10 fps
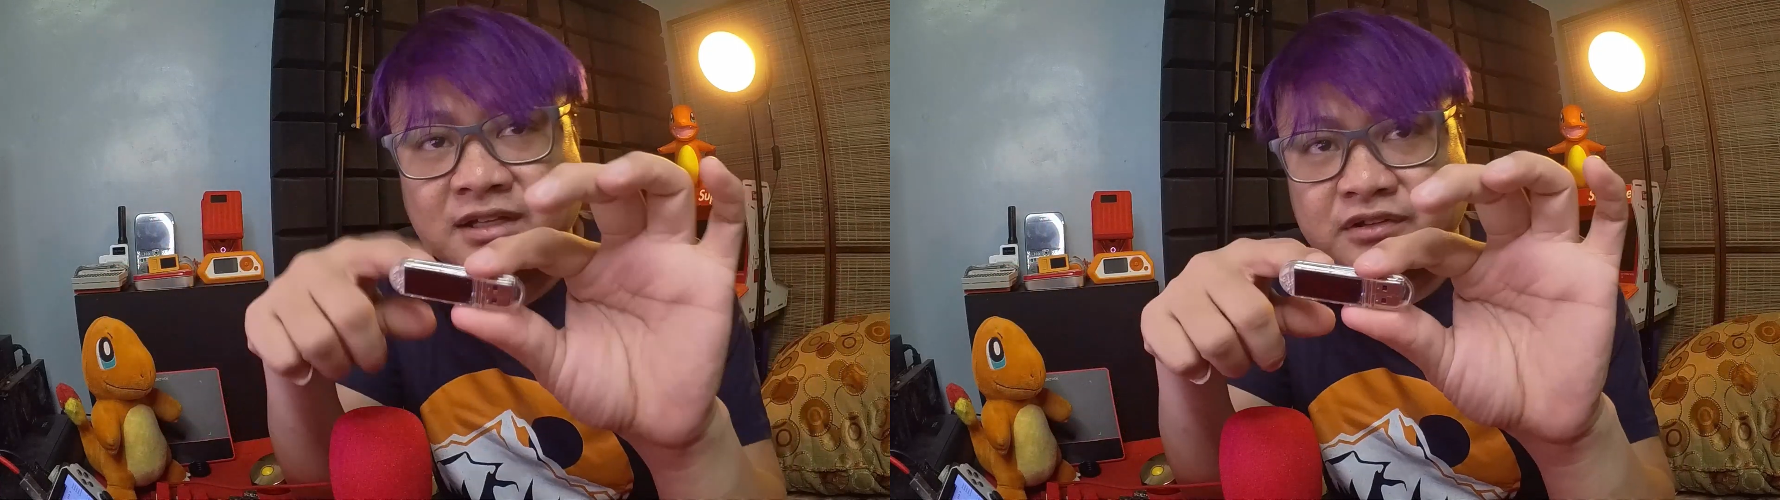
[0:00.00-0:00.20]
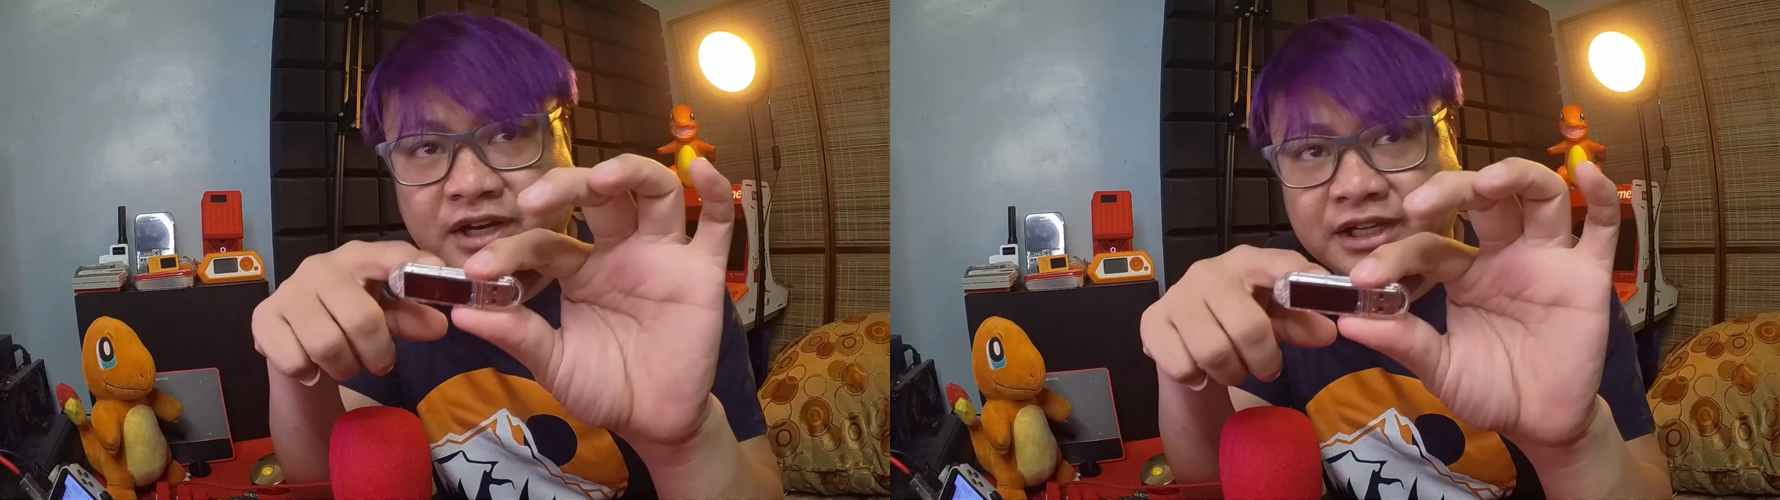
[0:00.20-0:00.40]

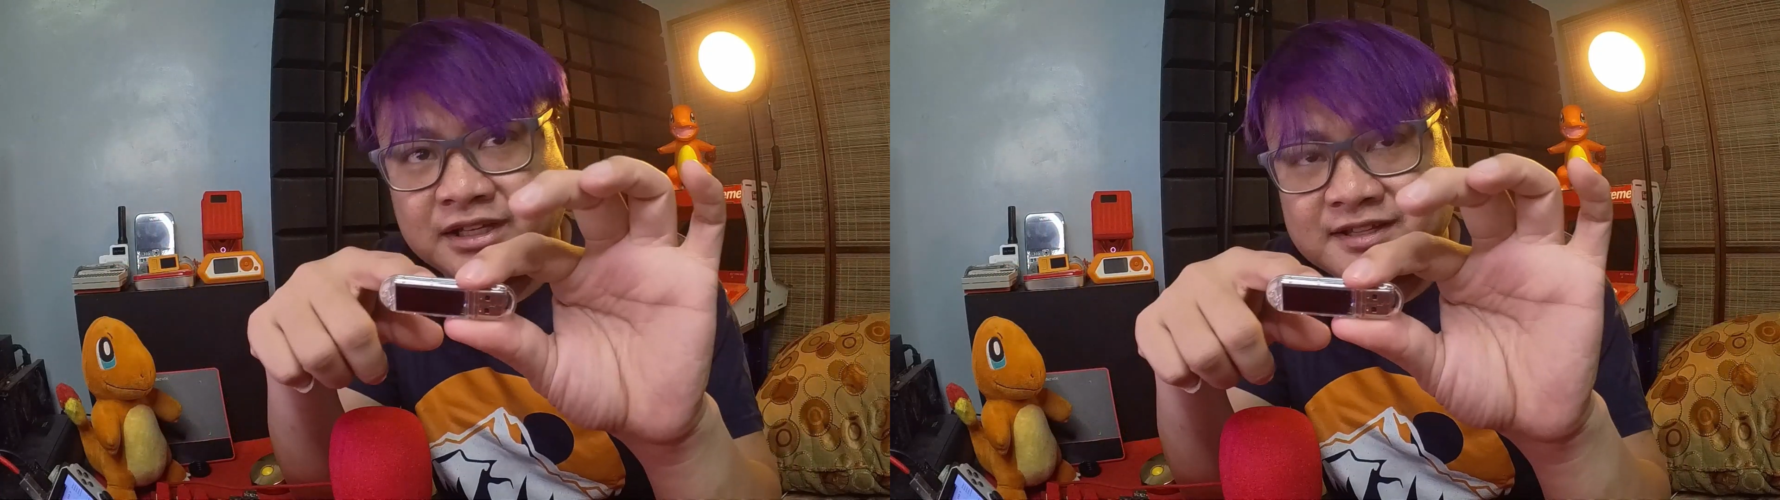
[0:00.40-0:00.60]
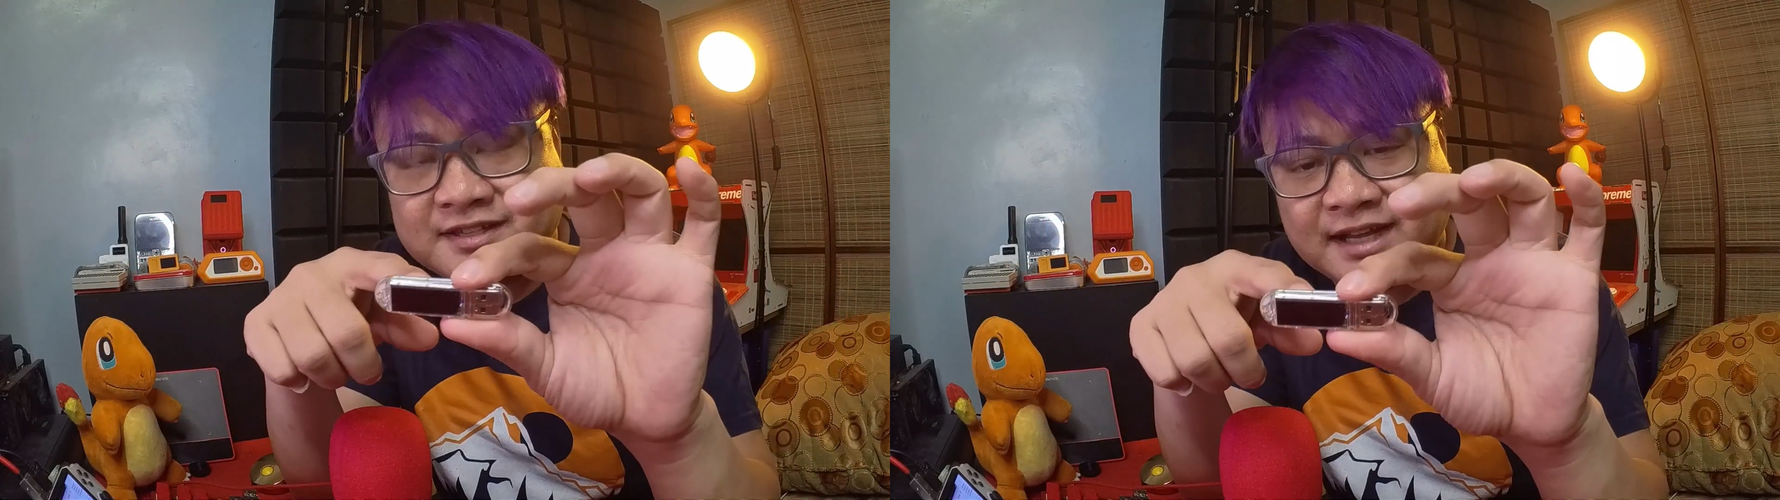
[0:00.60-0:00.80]
trying
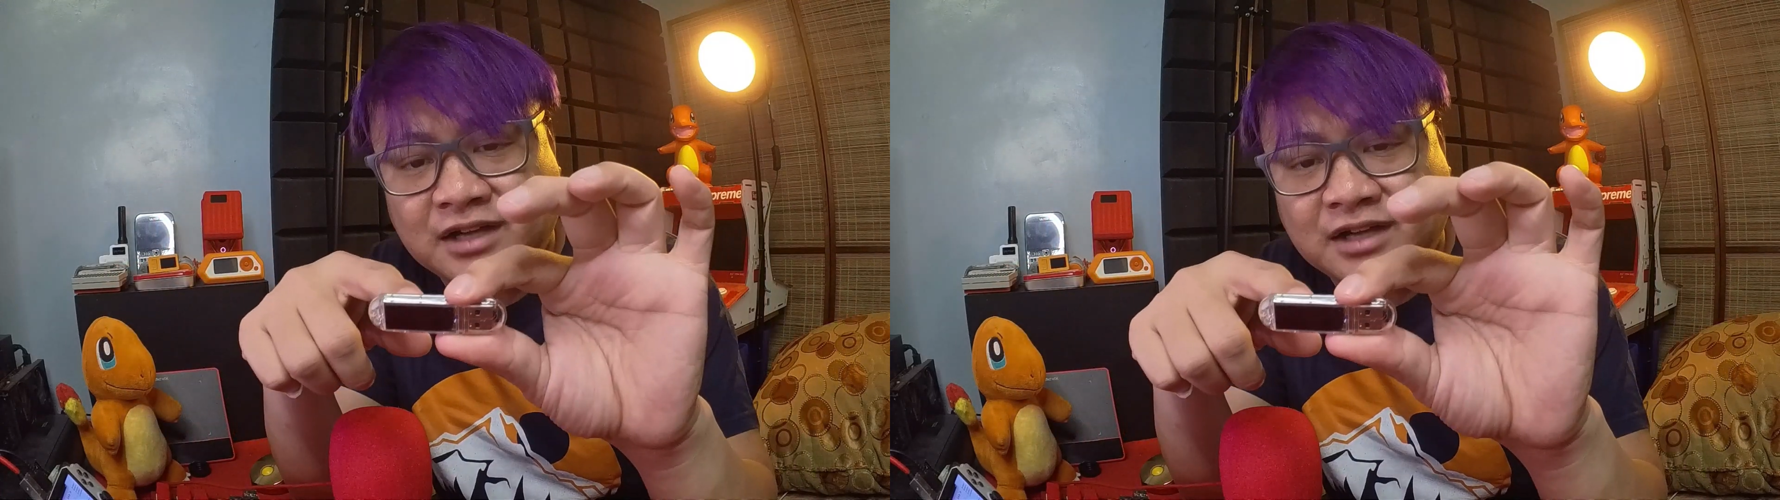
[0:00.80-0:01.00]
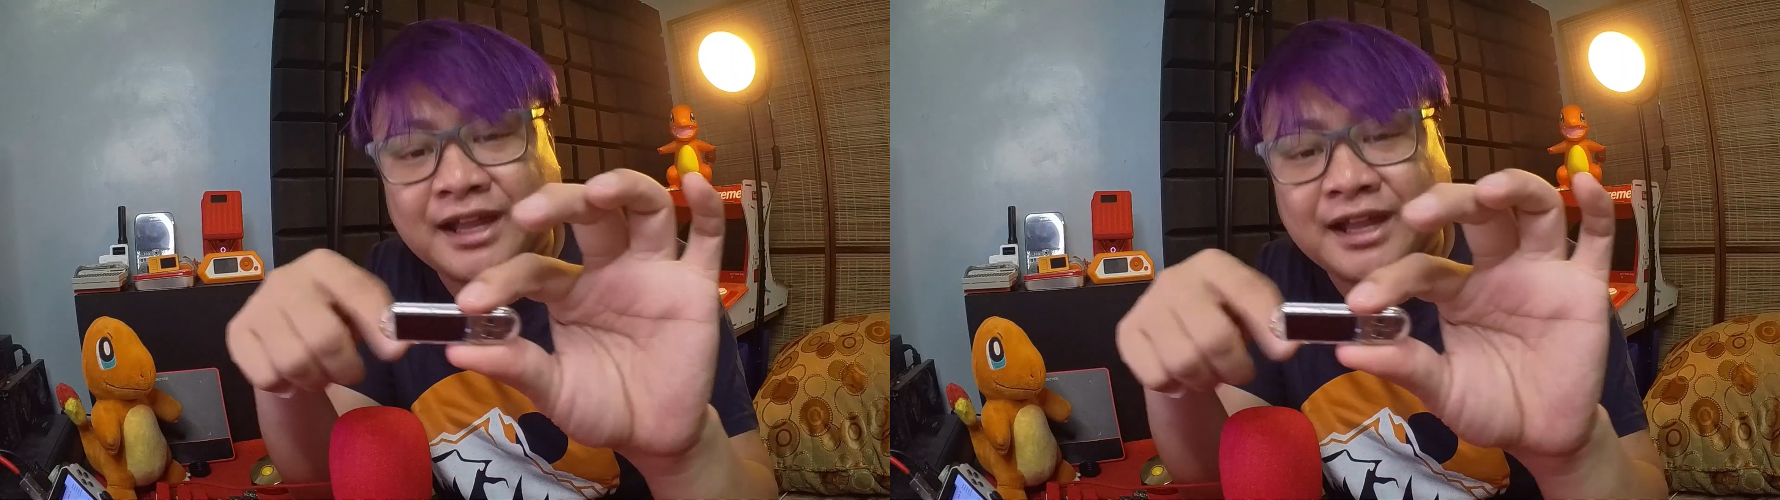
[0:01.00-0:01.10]
this out,